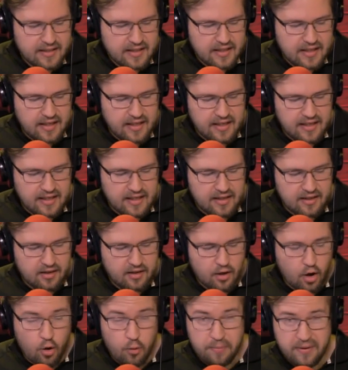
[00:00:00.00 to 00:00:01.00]

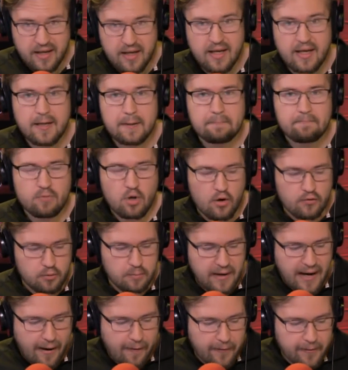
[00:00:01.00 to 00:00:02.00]
OP,
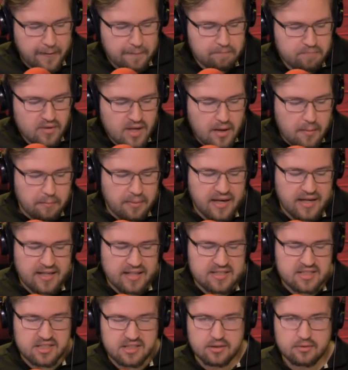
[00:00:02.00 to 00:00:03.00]
overpowered, but
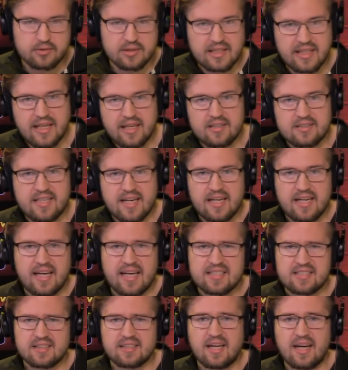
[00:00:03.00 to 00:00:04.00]
it's still really entertaining. It
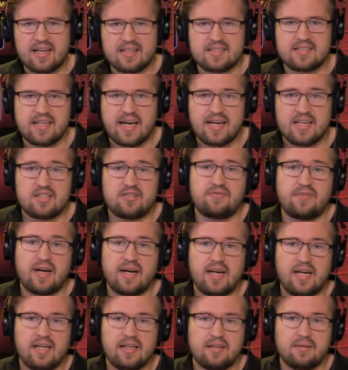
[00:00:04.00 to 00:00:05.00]
has a lot of
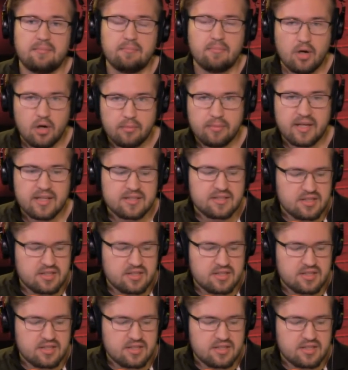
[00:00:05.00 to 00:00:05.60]
satisfying moments.